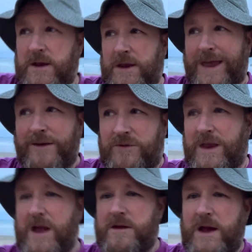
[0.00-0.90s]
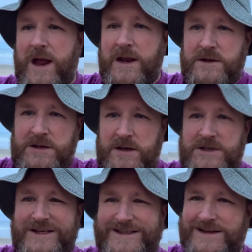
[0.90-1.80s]
came together and
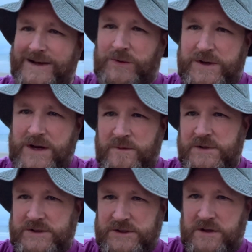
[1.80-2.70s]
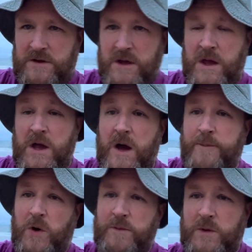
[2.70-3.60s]
distilled the numbers
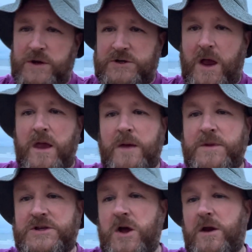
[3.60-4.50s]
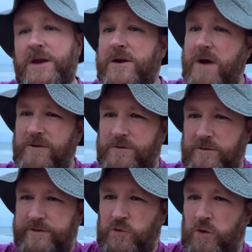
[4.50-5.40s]
upon me, which I am eternally grateful
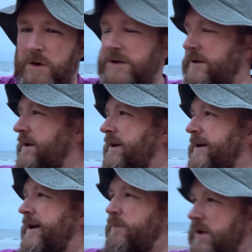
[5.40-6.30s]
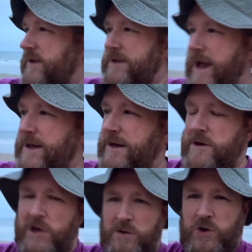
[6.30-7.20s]
for because I
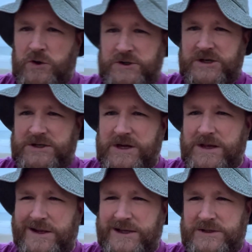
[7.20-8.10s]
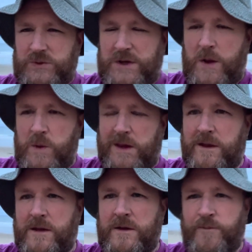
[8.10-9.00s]
didn't know consciously that this was coming.
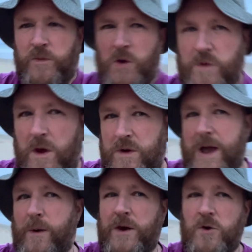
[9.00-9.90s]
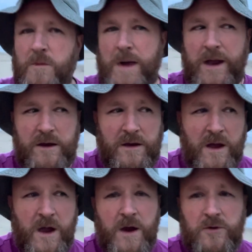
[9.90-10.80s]
Although now I look back
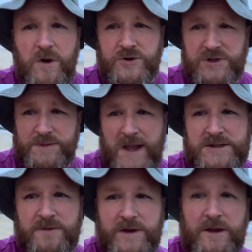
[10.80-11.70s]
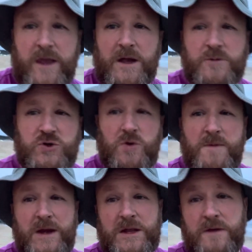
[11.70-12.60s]
retrospectively, like I'm sure
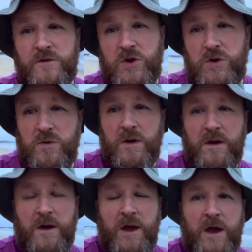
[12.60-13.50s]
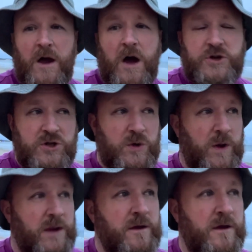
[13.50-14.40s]
many of you are doing,